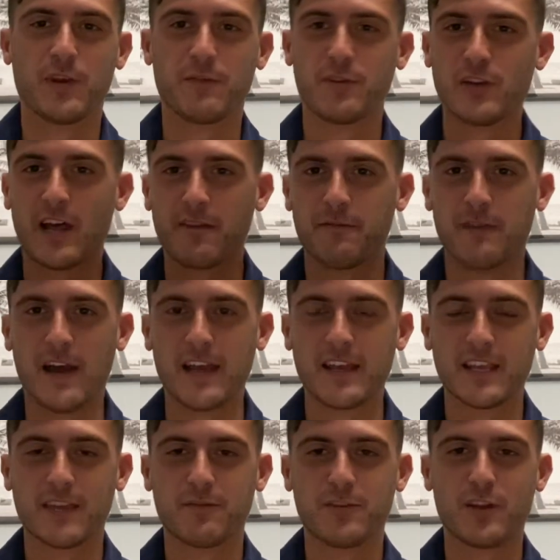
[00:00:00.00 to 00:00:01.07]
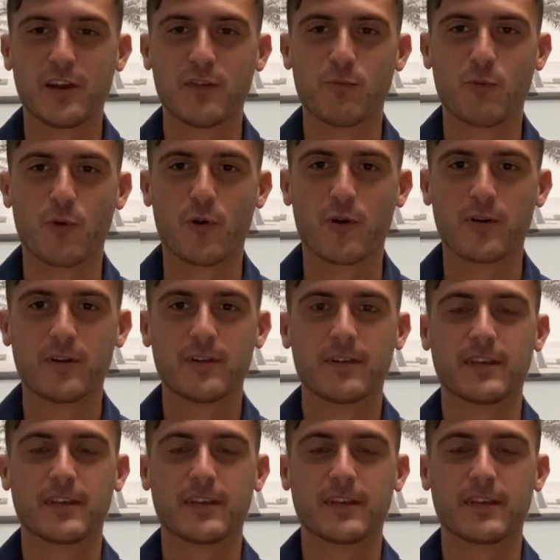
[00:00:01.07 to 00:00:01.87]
If you're not fighting, if you're not in war,